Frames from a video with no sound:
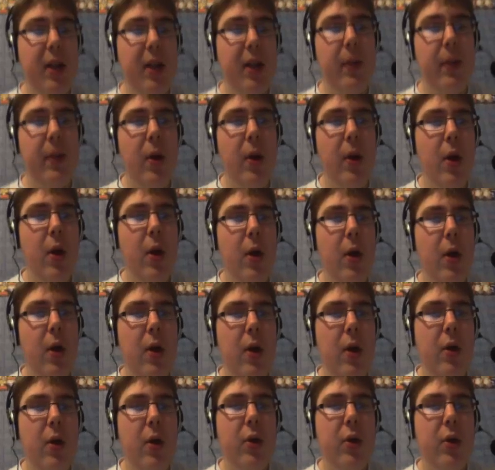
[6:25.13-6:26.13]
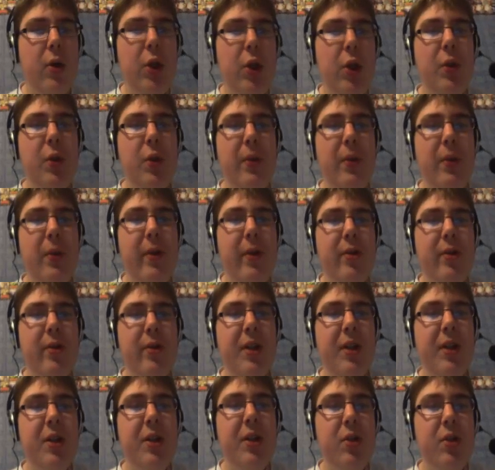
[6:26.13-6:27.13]
I can't see them
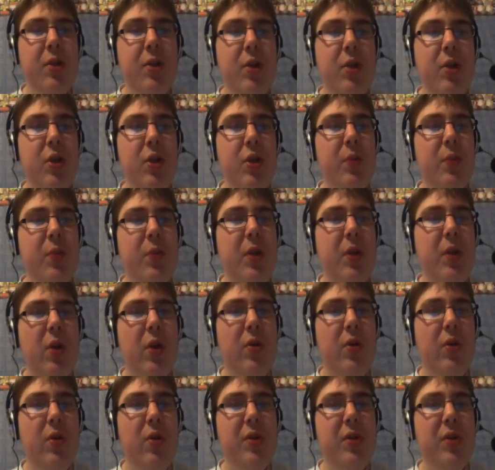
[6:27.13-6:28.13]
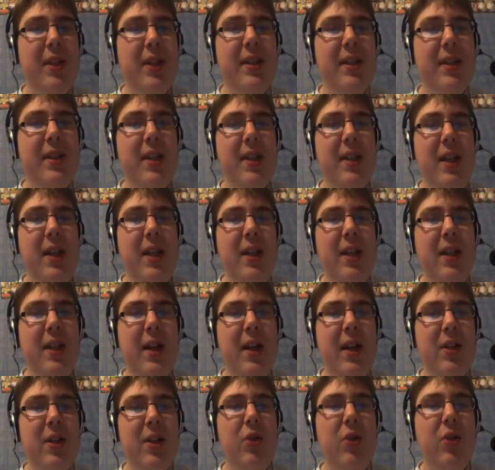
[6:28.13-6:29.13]
using microtransitions just because it's
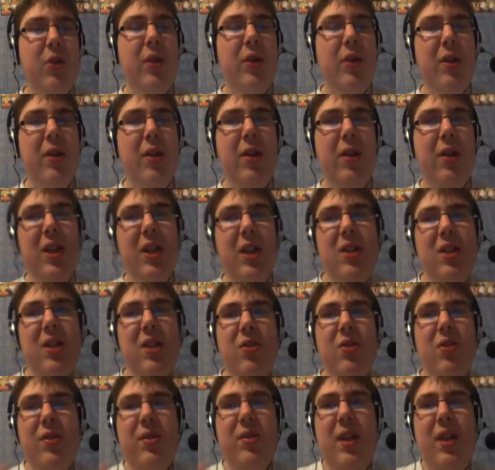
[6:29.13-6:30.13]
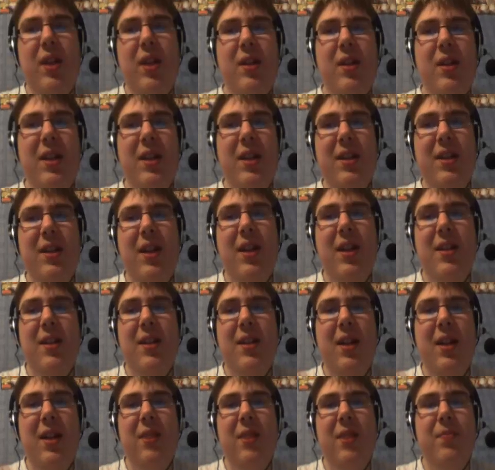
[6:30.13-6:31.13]
seen as it's not seen as
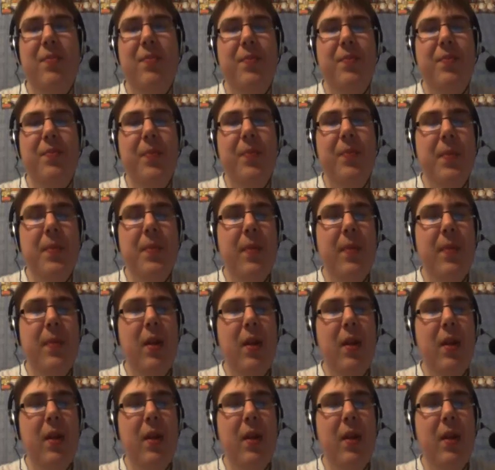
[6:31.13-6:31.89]
it's seen as like a